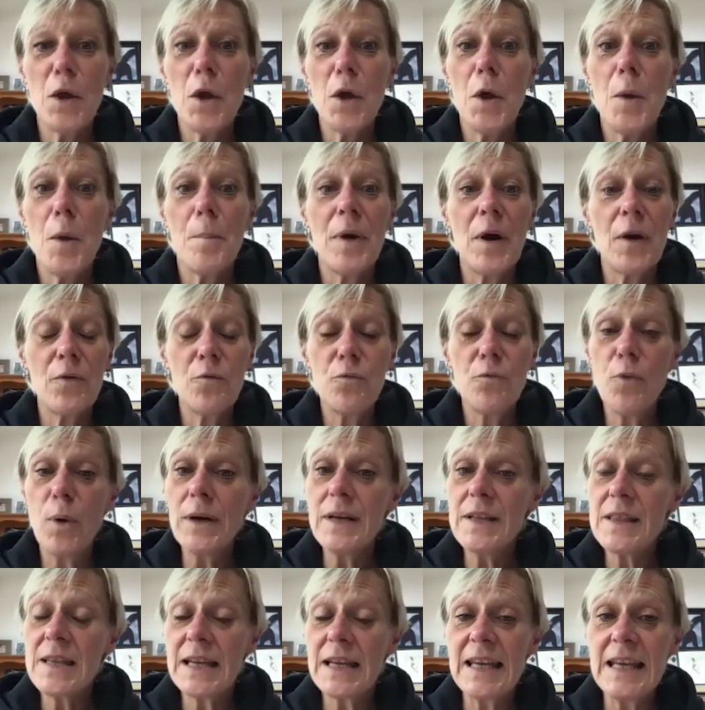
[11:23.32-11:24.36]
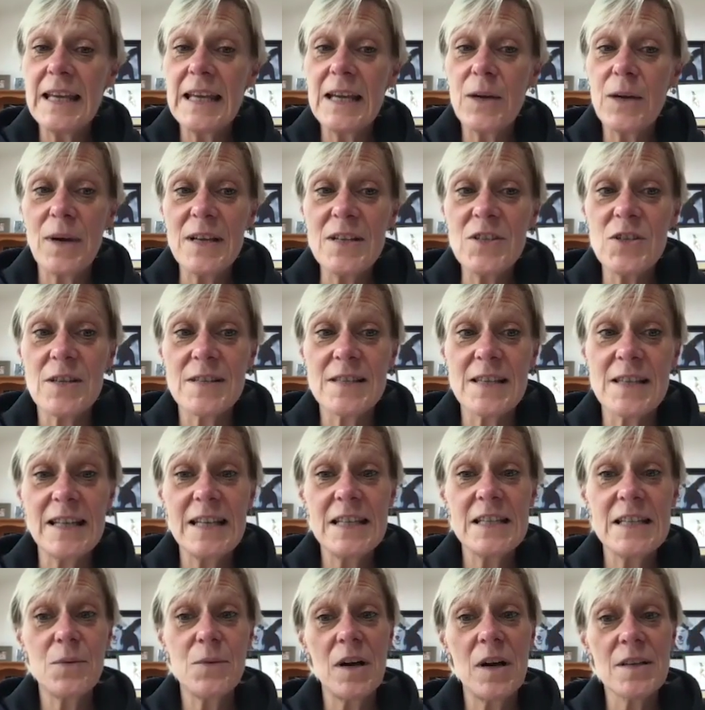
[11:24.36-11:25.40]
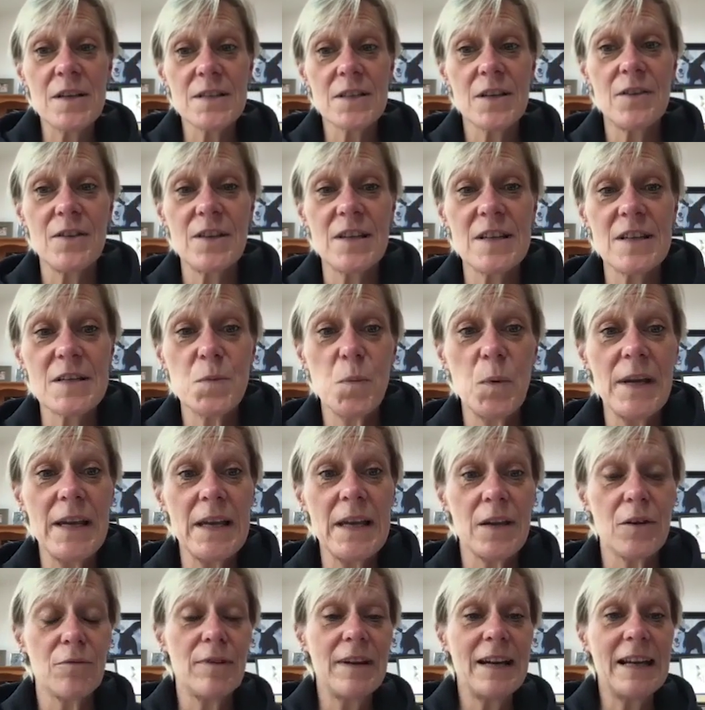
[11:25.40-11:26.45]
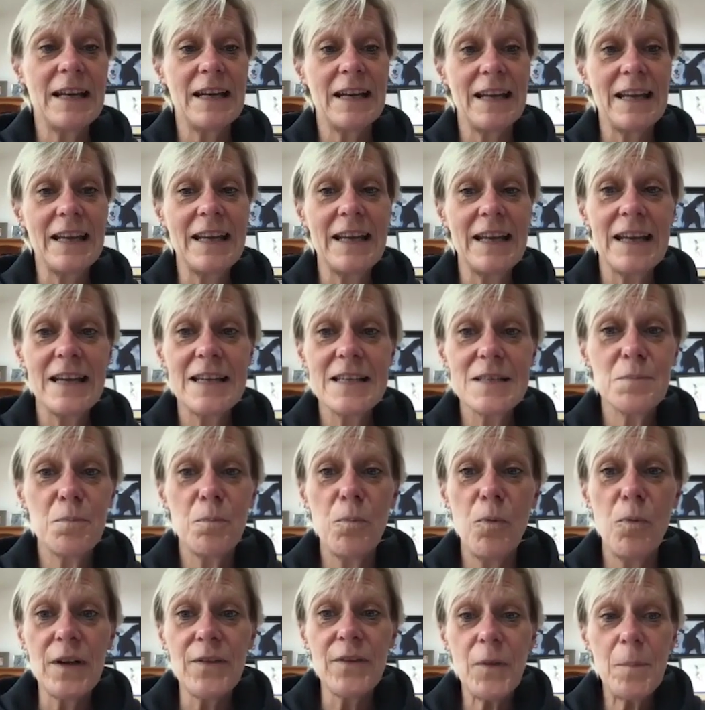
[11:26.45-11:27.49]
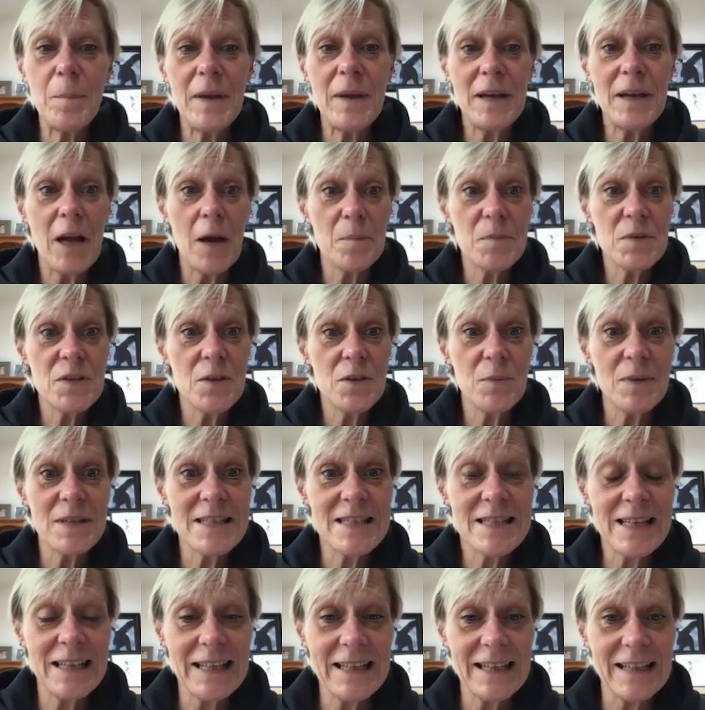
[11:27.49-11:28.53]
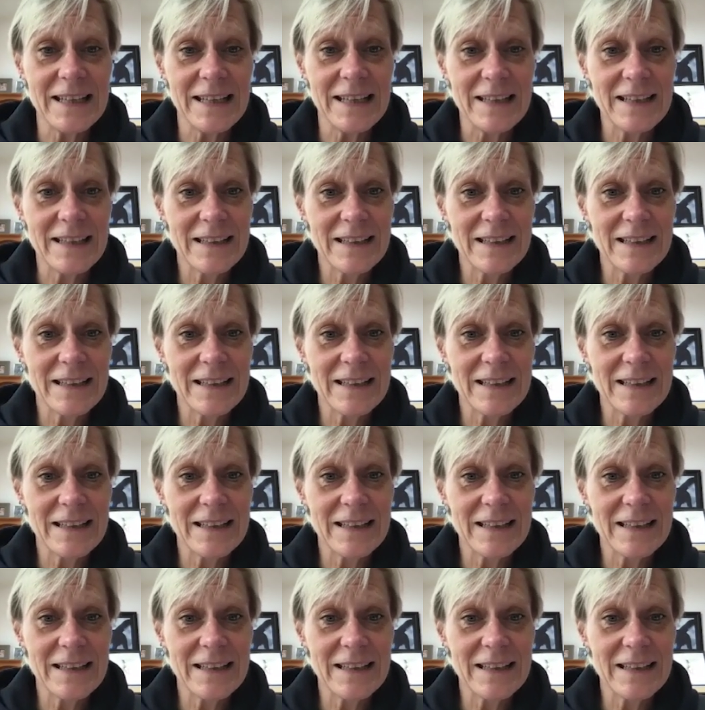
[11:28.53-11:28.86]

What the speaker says: But one of the key questions I need to ask you this week really is, what have you been up to with Tilly?